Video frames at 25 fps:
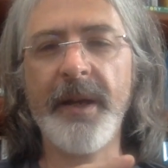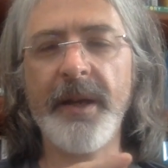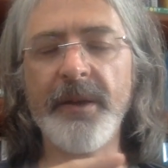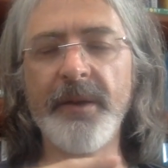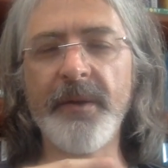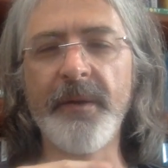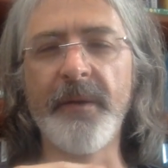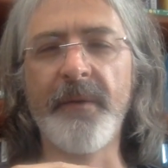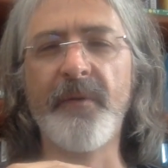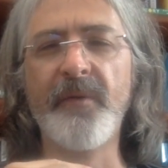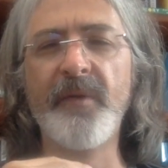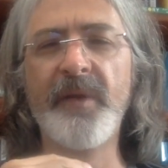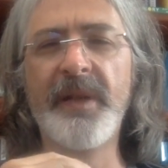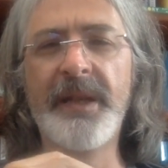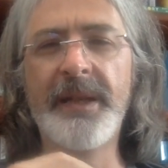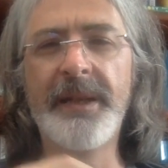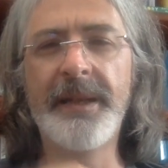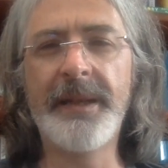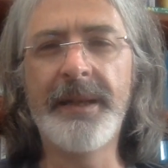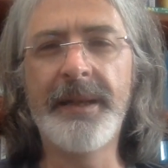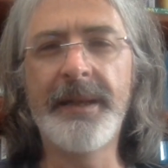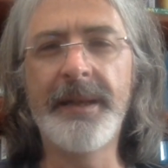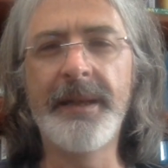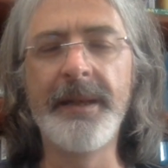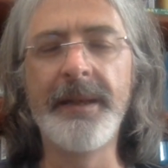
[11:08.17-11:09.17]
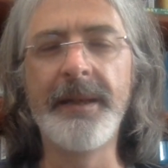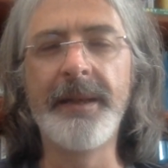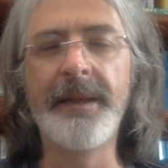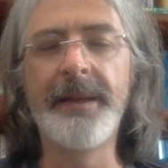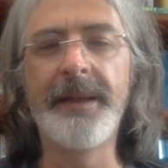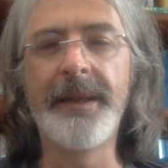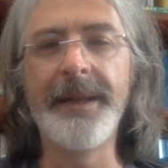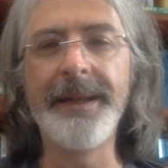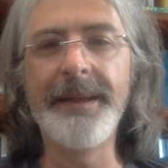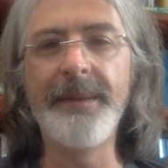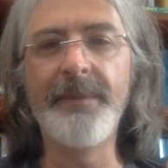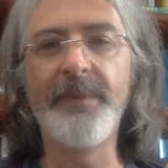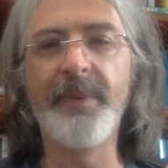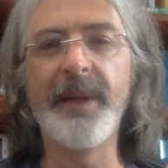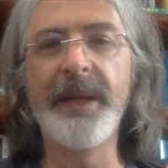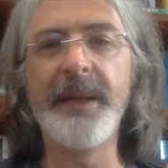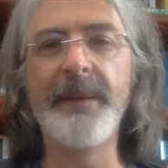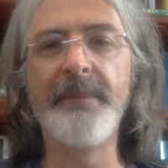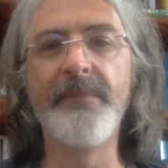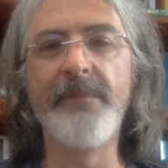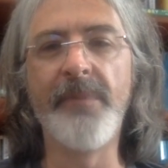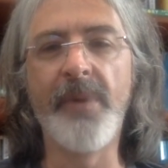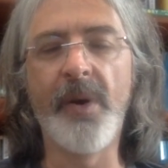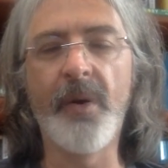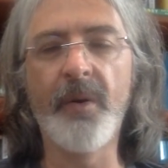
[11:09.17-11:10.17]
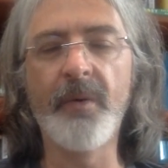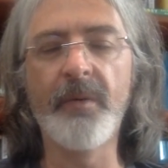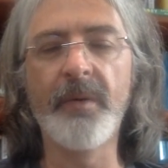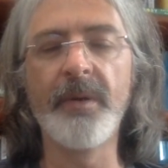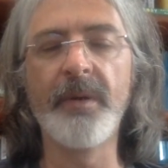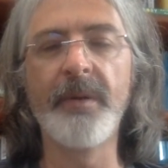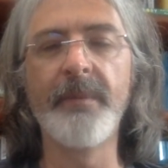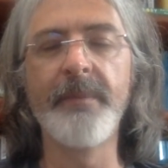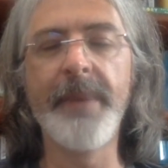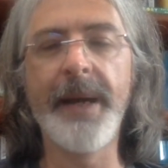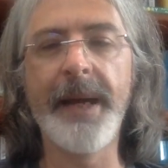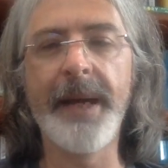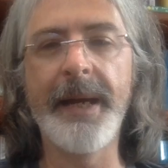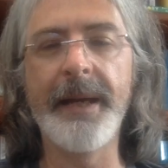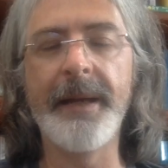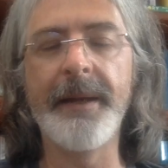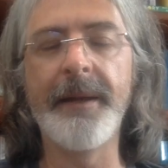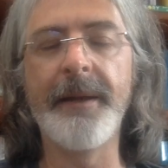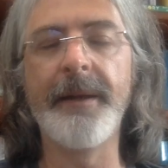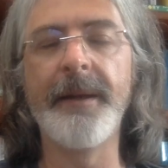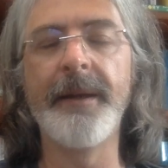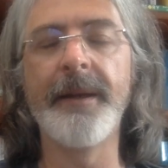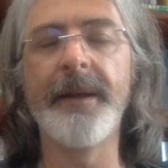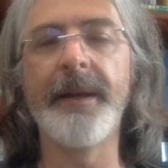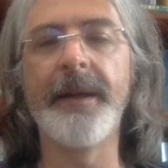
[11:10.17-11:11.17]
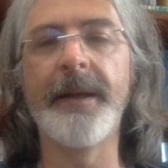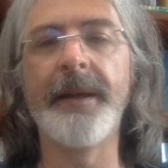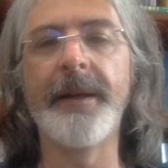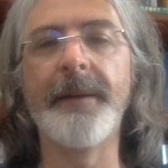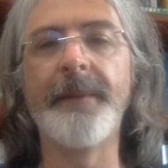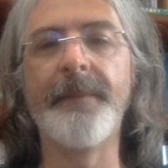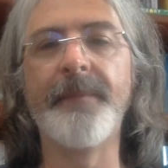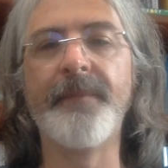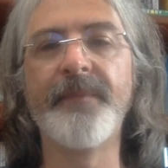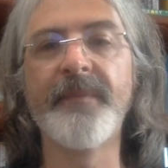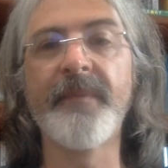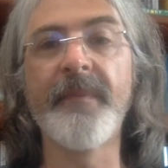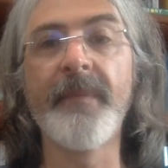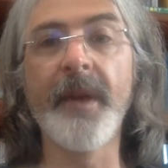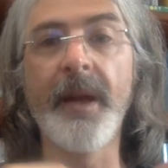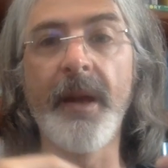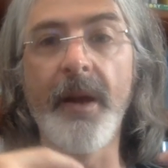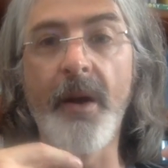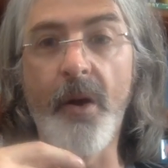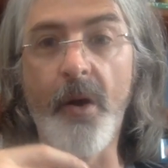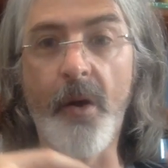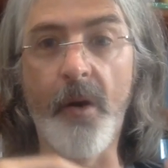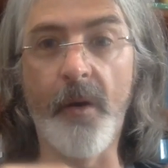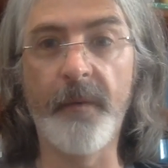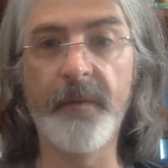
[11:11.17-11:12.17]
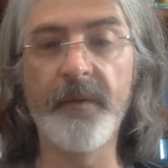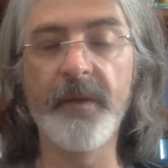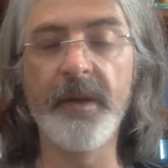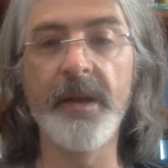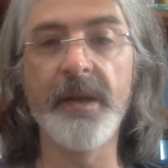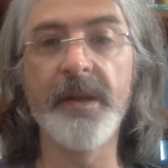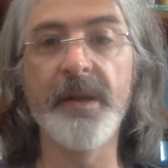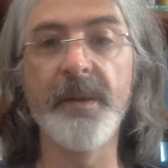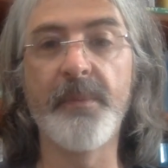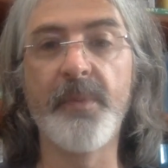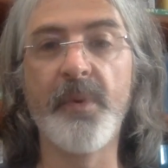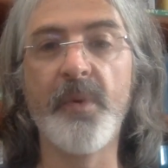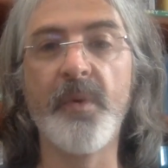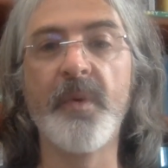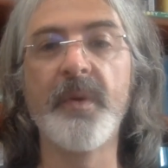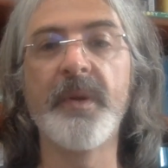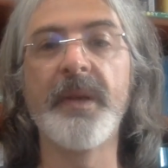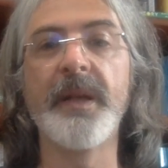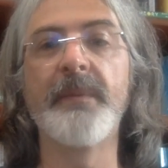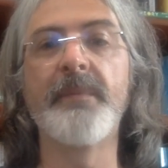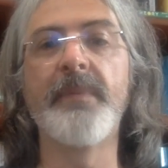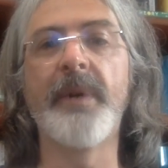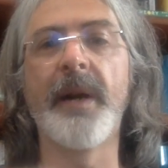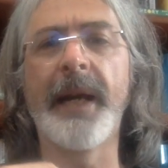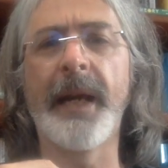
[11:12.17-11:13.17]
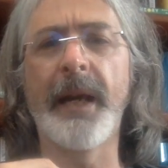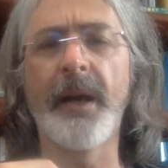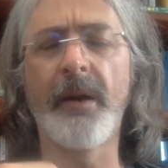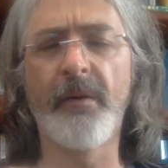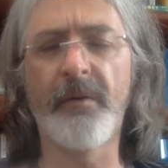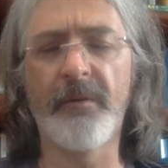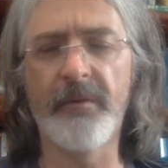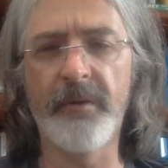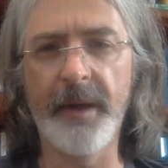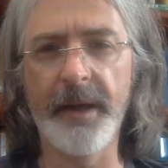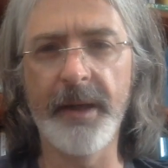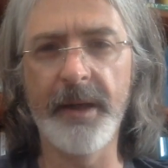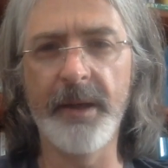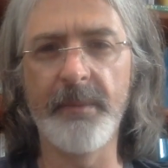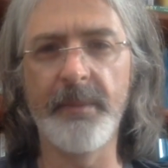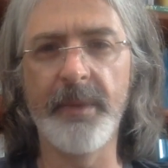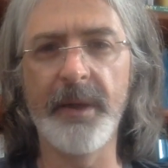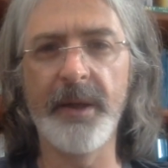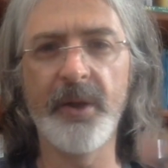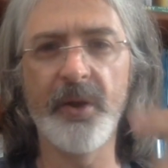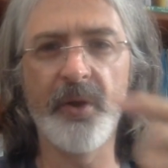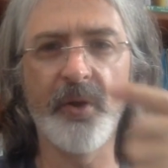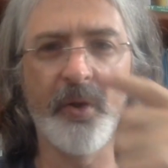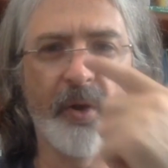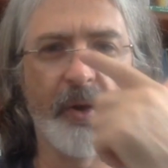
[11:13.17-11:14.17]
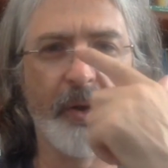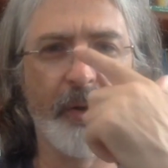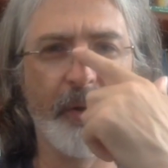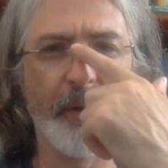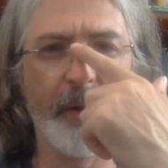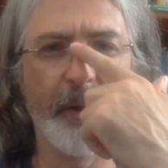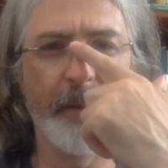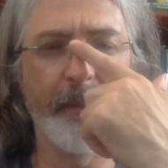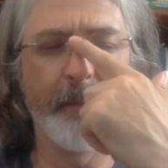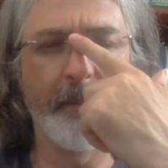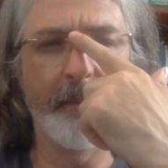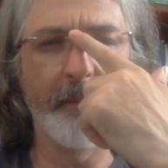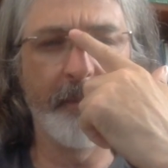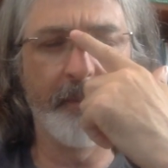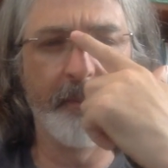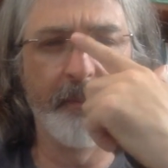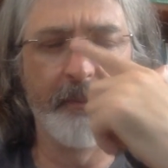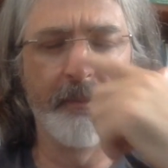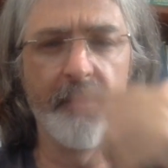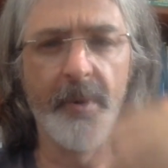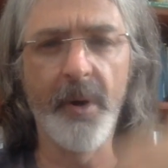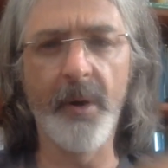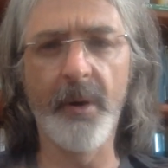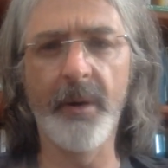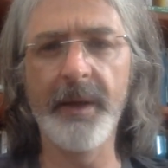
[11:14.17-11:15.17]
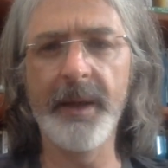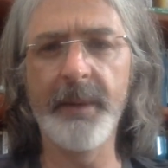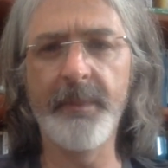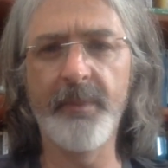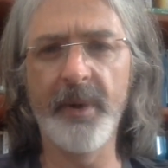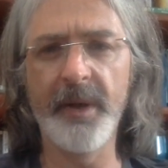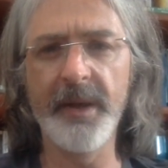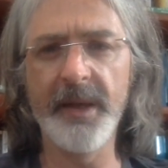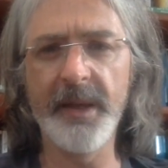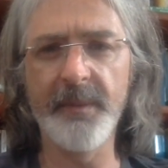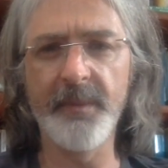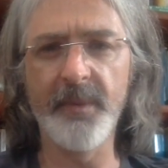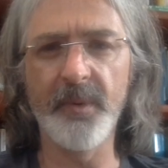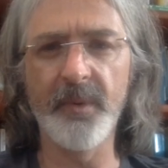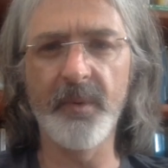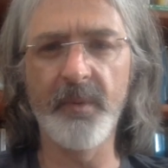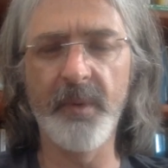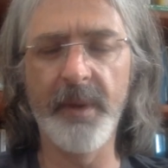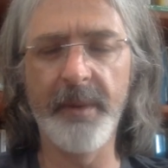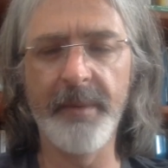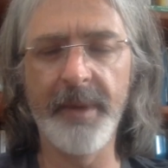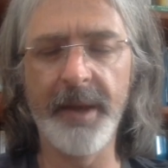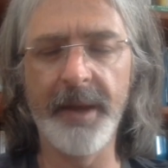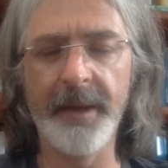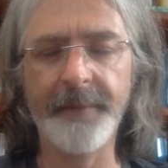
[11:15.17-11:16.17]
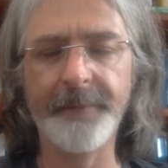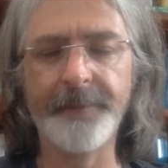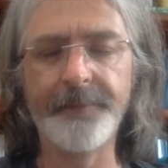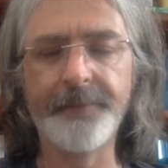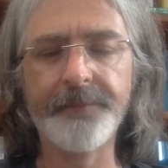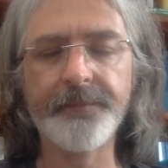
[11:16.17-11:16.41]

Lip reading: Sort of deeply moral men, often supported by incredibly strong, morally principled women,